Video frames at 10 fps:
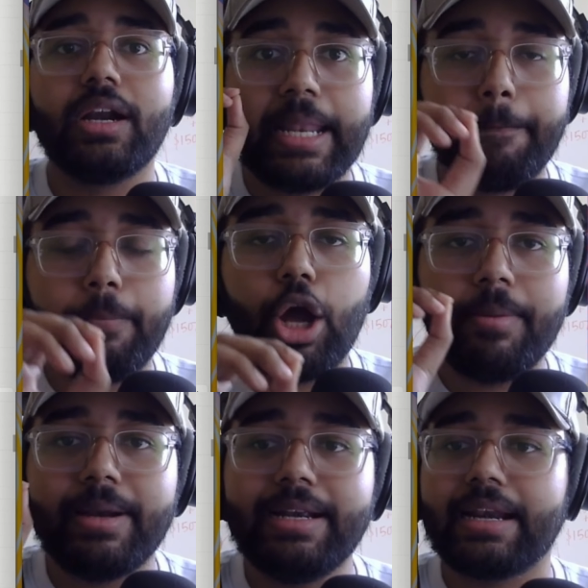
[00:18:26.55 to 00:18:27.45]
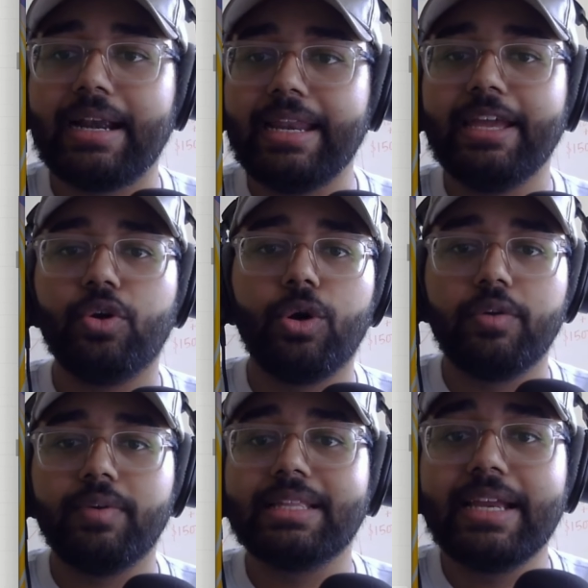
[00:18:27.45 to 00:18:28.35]
deployment ready
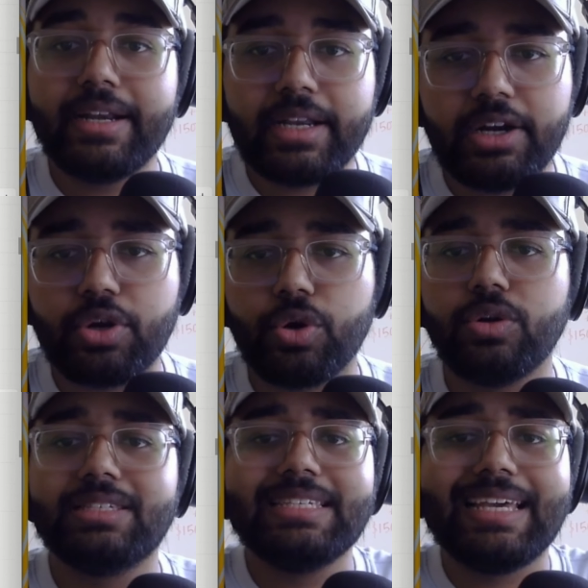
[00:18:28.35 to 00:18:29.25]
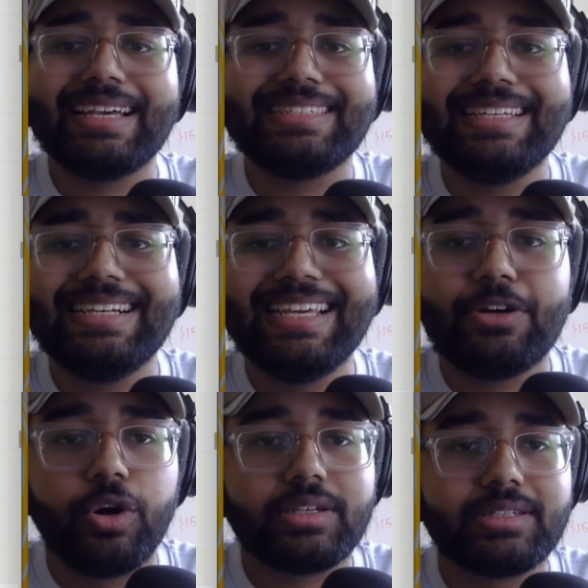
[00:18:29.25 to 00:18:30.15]
code with git control, CI/CD
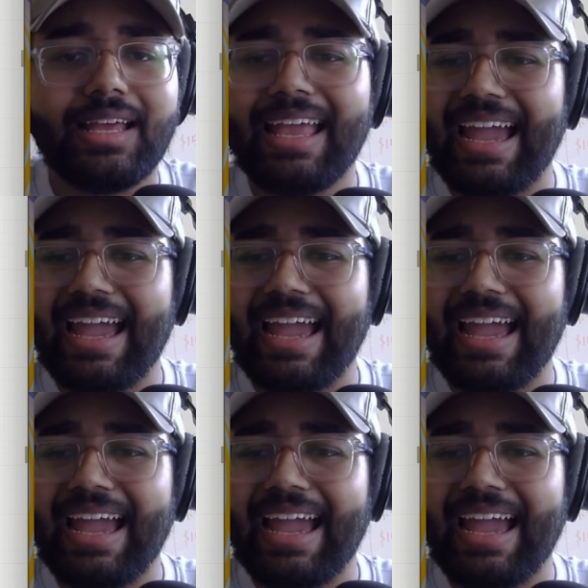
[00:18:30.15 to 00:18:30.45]
hooks,